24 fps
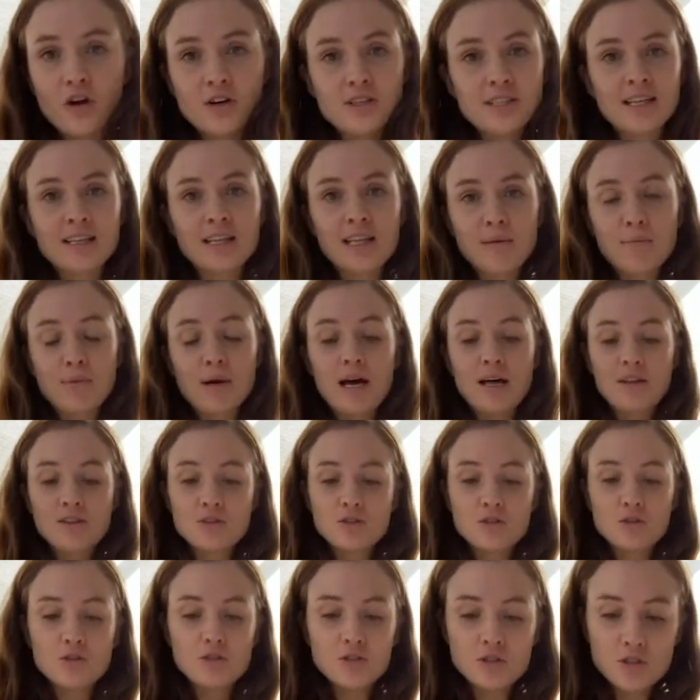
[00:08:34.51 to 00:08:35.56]
down that path
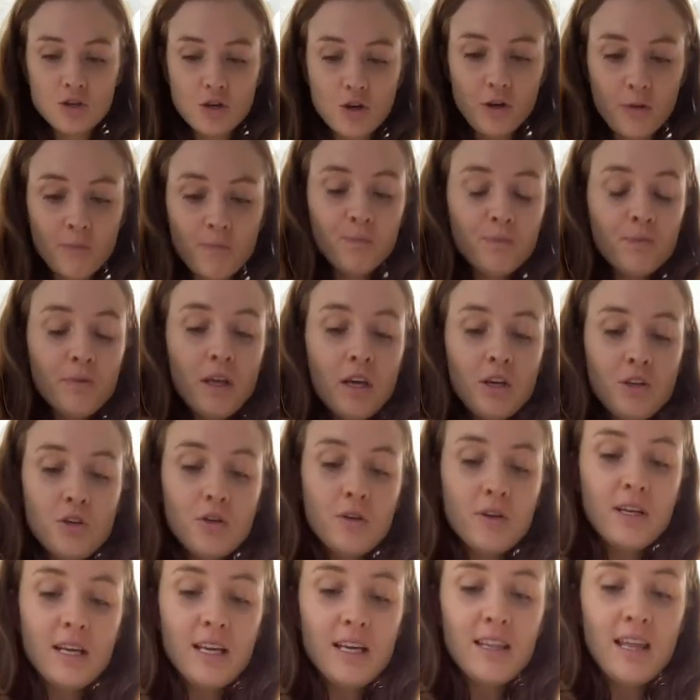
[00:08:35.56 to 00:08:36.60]
too. So you
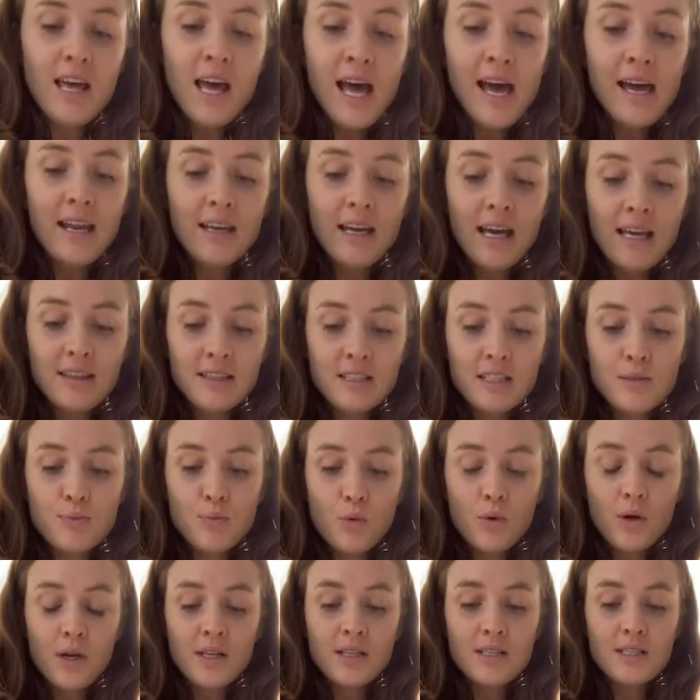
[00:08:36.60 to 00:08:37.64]
can either add at this
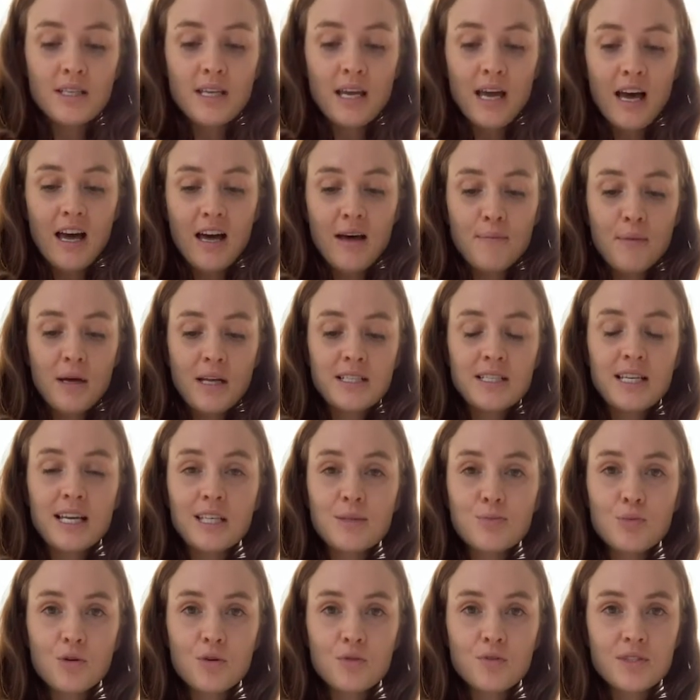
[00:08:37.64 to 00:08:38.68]
point a
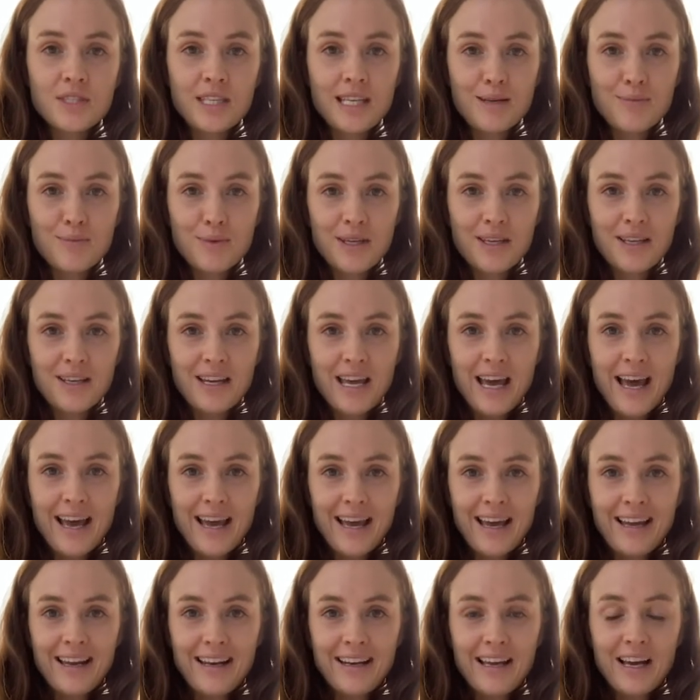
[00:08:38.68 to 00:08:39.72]
teaspoon of cinnamon
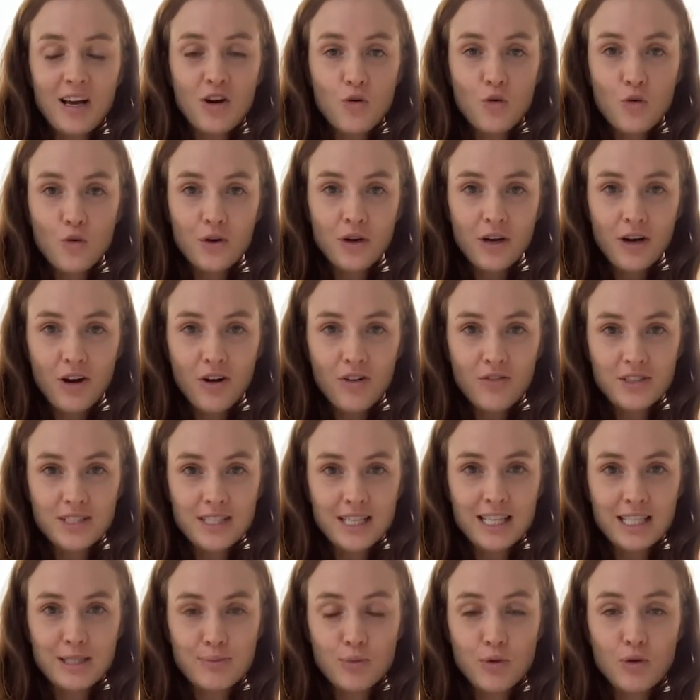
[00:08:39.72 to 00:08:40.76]
and 1/4
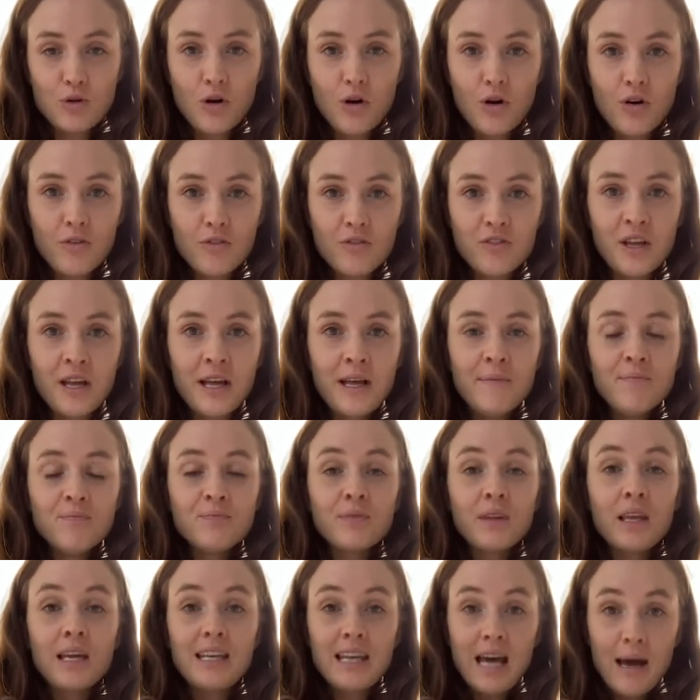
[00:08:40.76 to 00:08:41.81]
teaspoon of
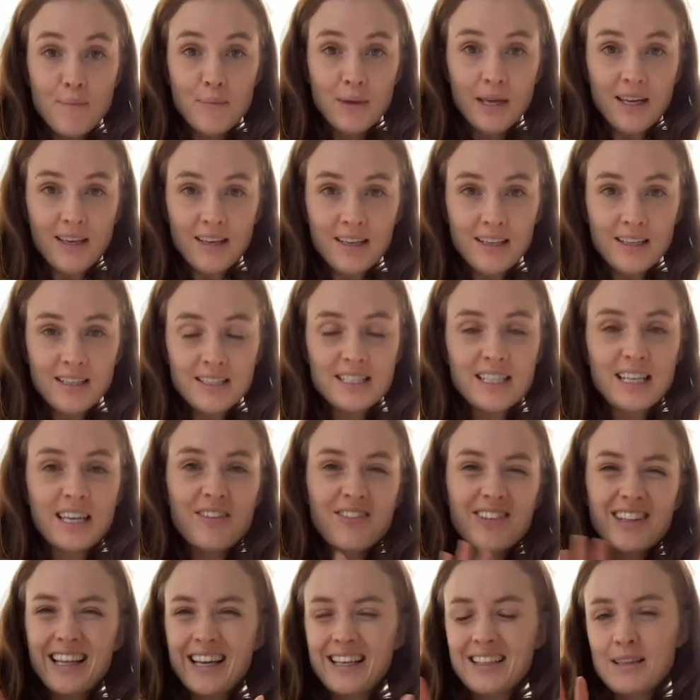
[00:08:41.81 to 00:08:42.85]
nutmeg to give
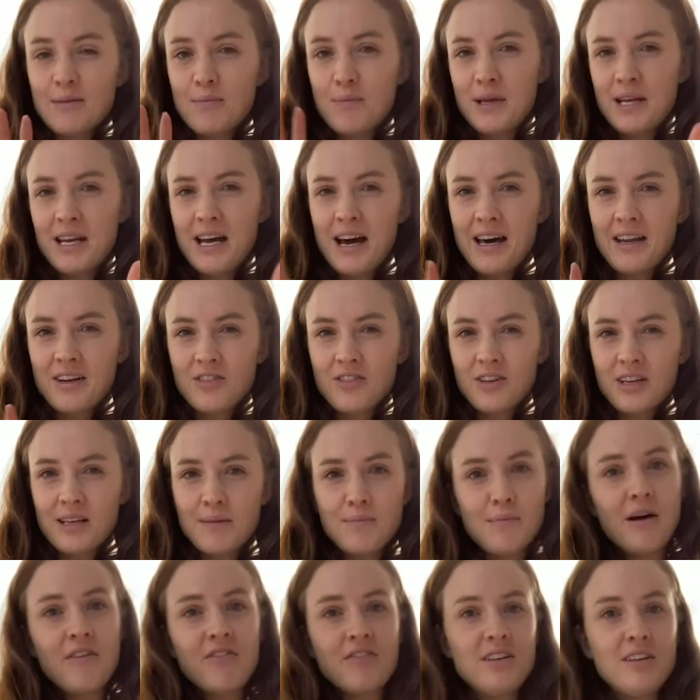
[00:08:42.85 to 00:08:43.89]
it like the banana-y
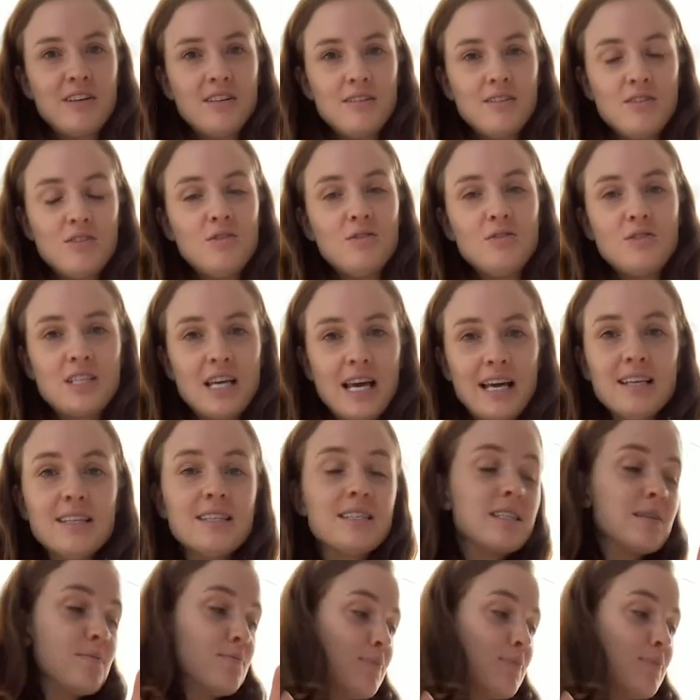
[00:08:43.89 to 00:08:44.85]
muffin taste.